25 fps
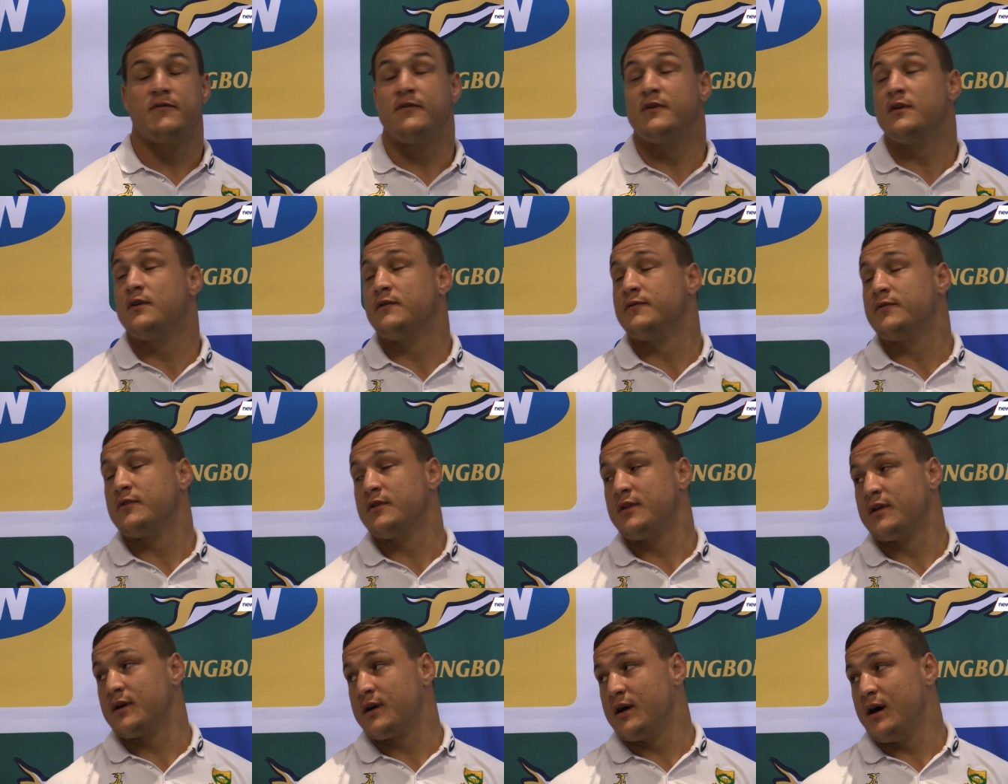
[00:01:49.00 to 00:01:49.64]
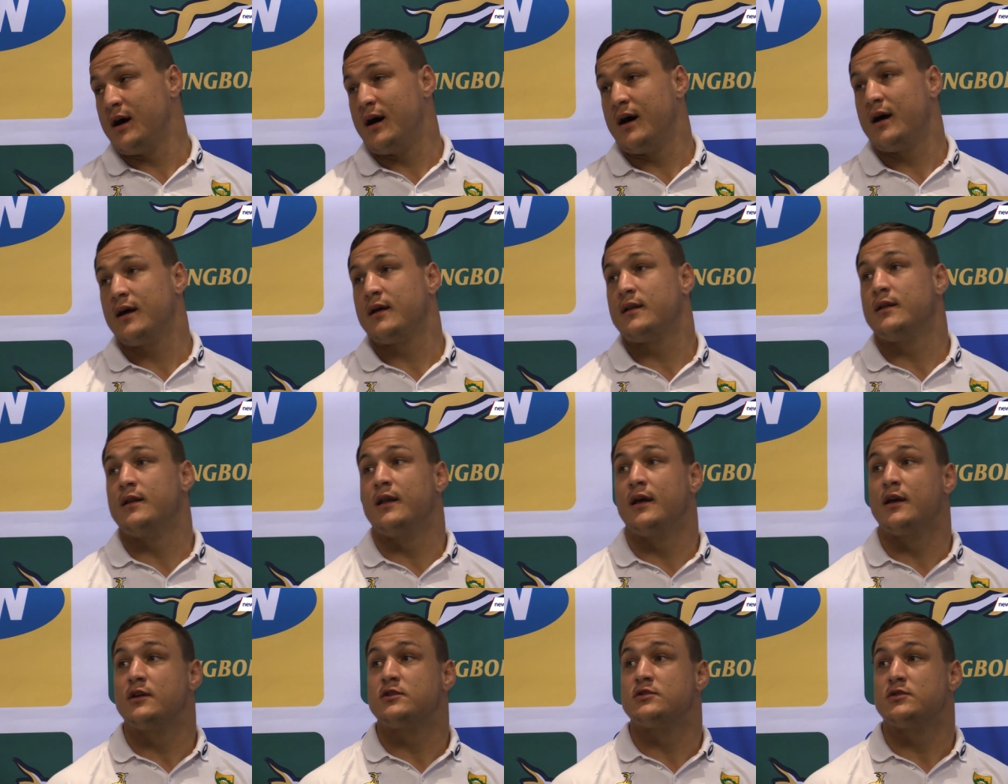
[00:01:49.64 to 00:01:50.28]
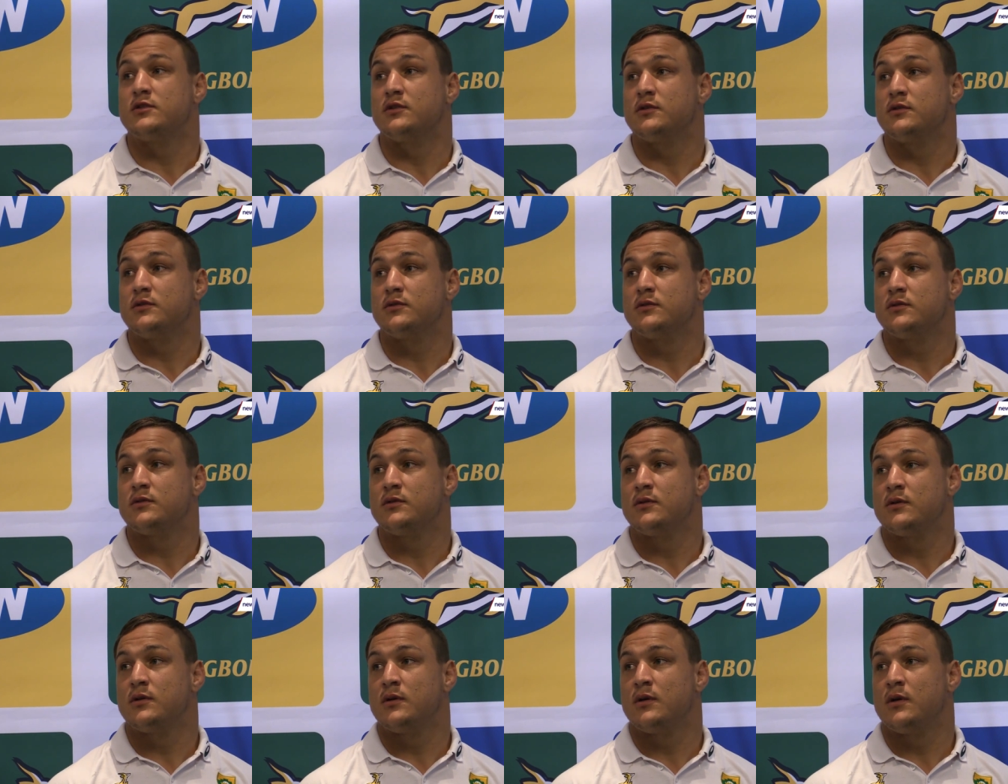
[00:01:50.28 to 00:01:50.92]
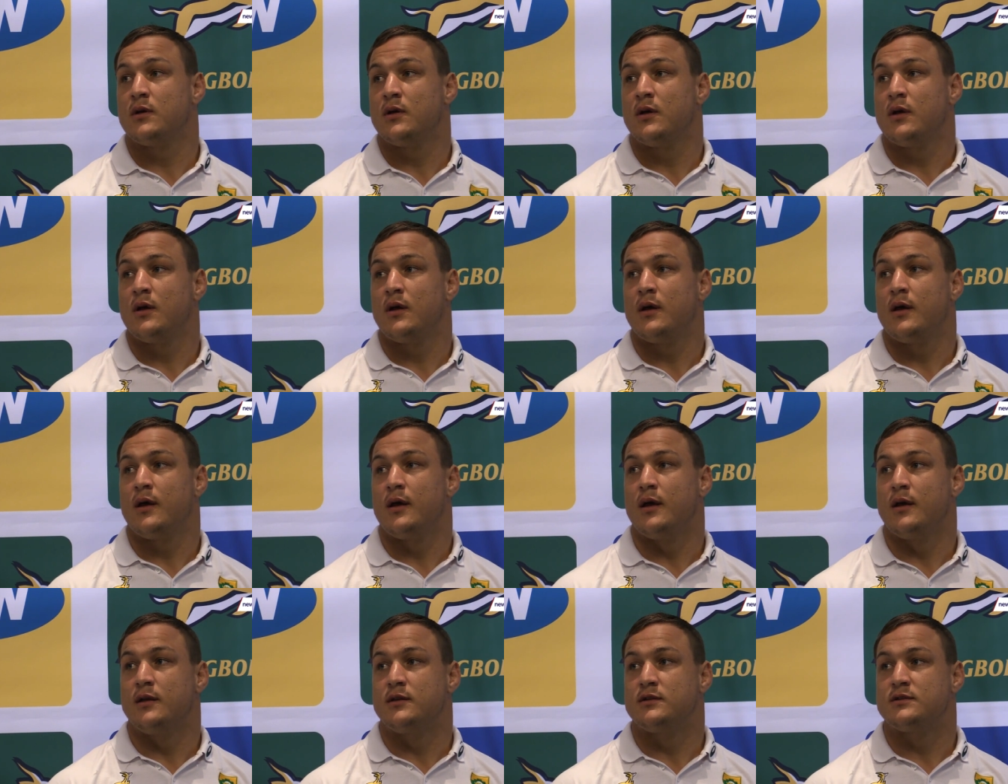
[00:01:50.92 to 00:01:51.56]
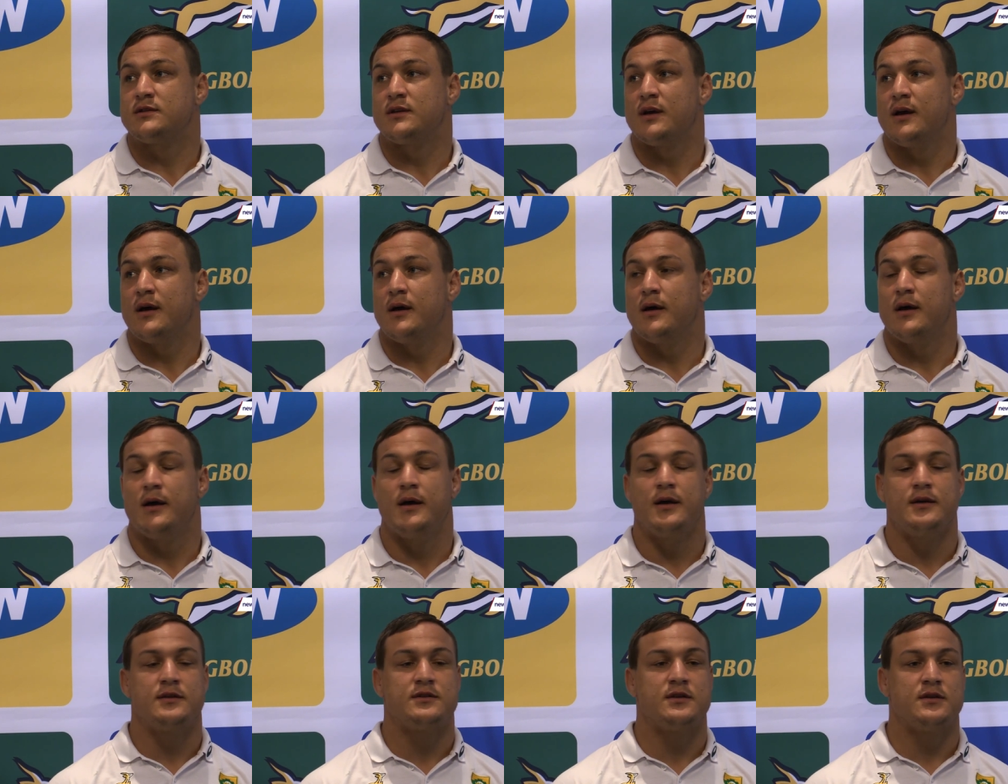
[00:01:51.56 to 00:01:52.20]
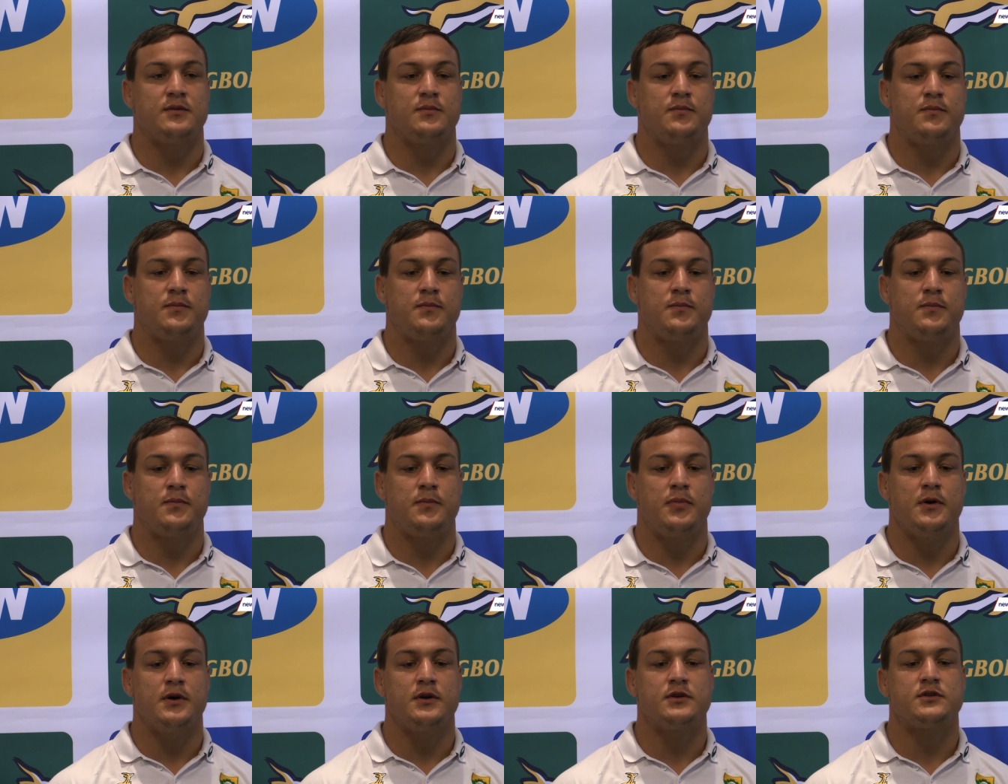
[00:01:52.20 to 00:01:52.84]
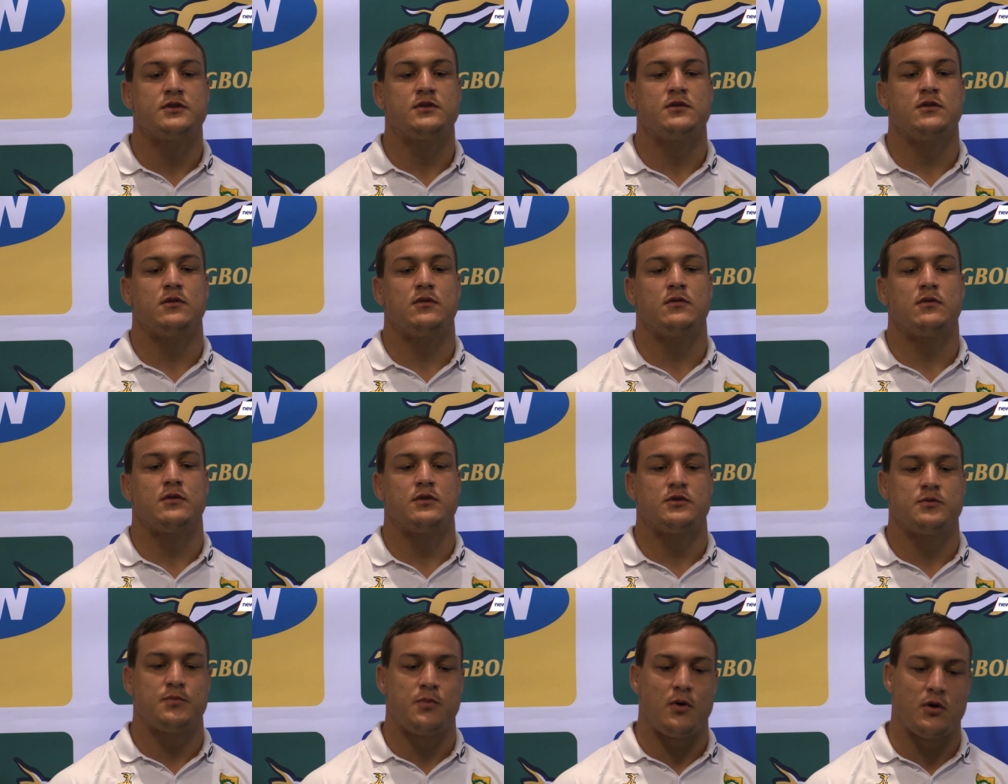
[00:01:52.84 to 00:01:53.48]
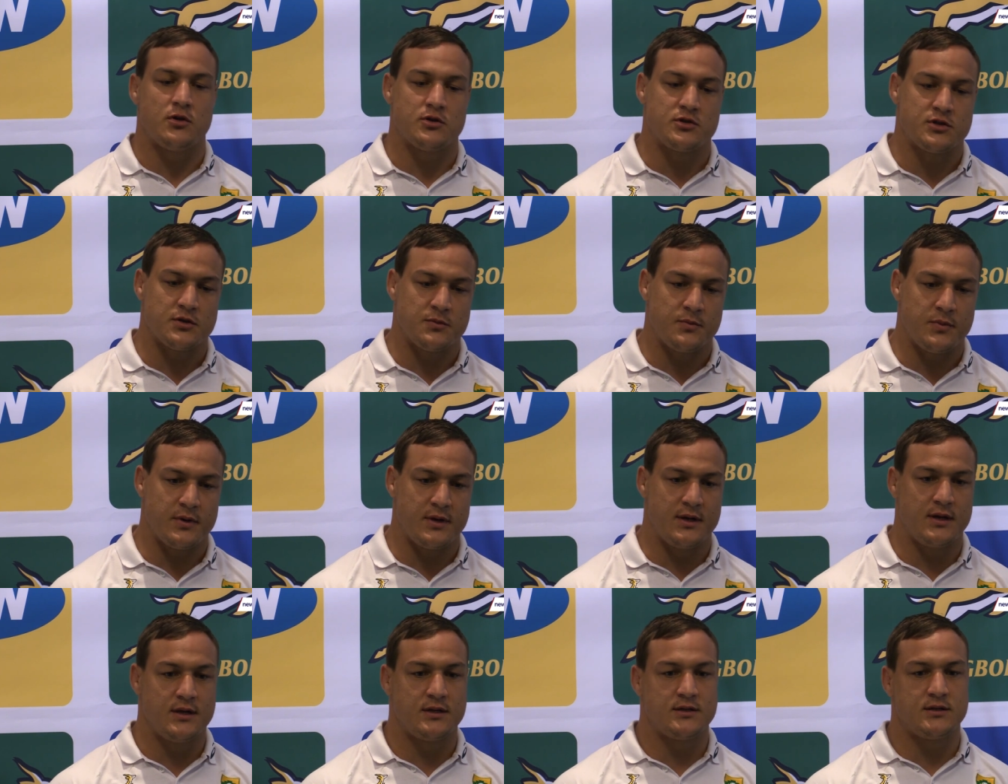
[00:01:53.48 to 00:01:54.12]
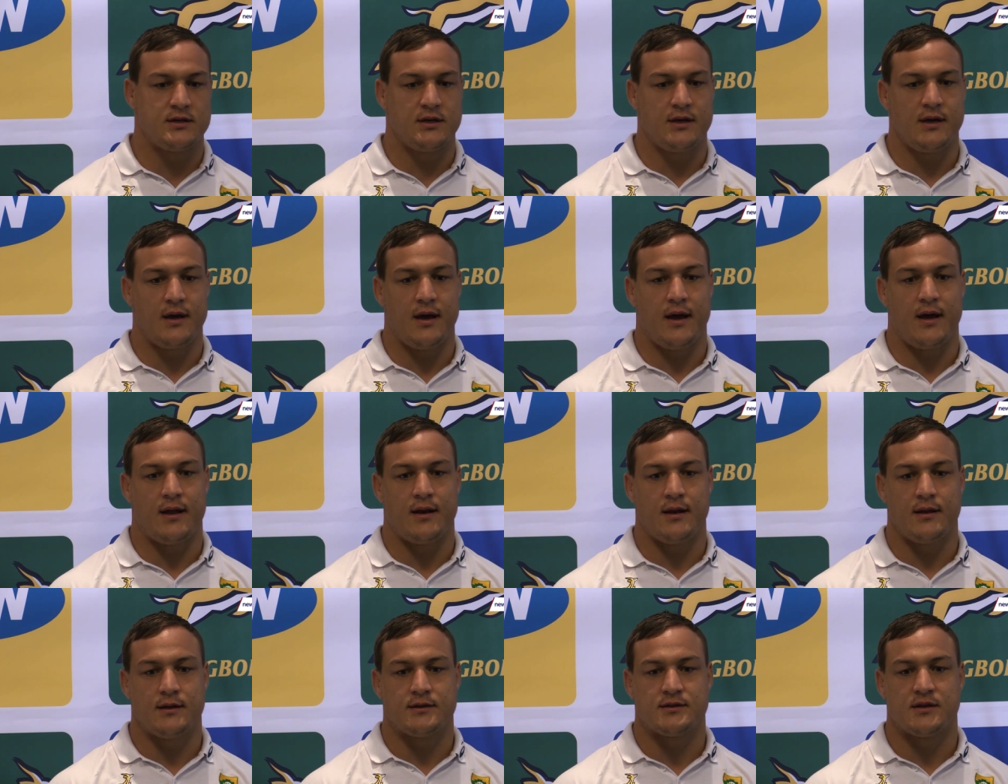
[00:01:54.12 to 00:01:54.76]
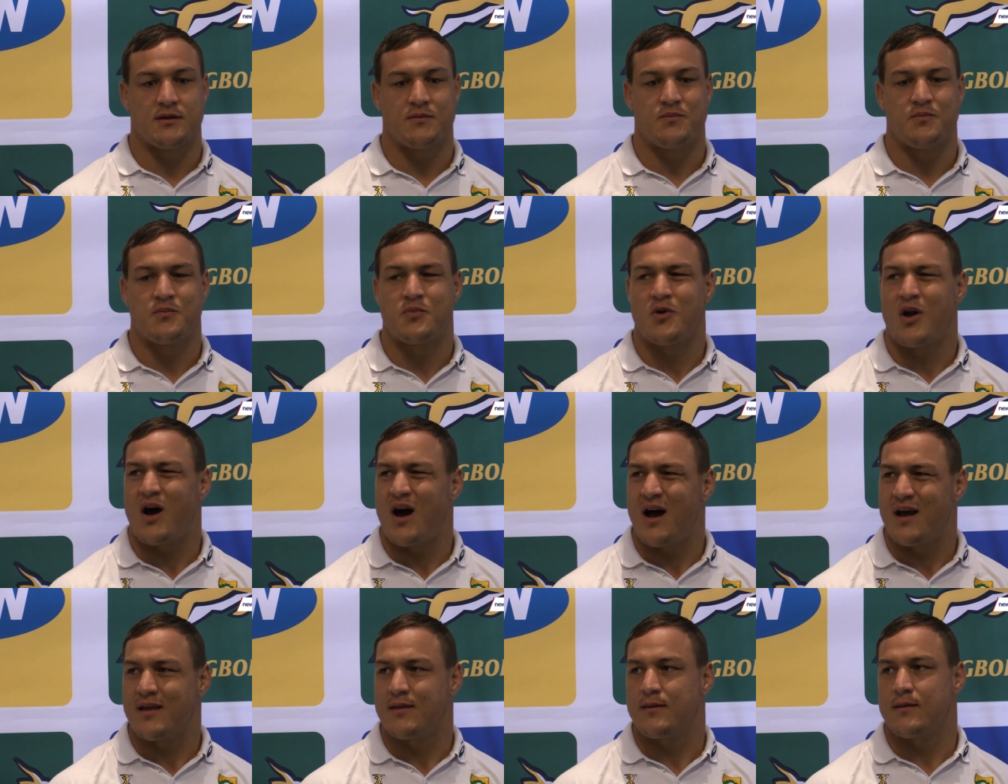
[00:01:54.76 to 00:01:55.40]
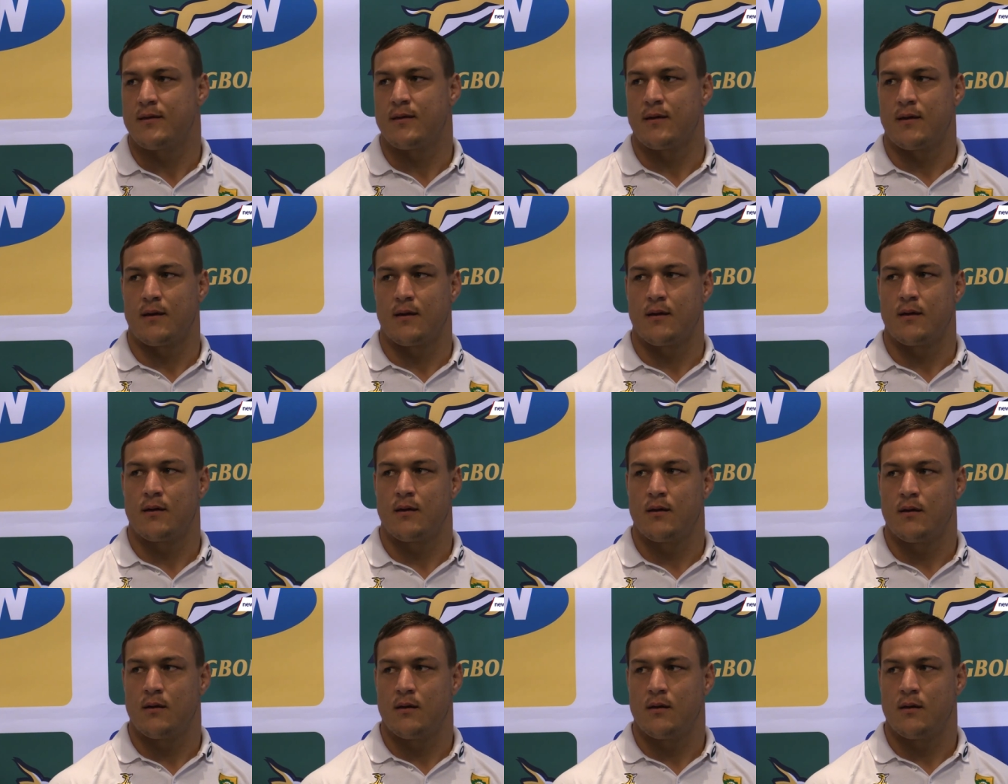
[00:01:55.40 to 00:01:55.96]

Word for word: feel for the guy next to. It's a, it's a personal responsibility and it's a pride thing.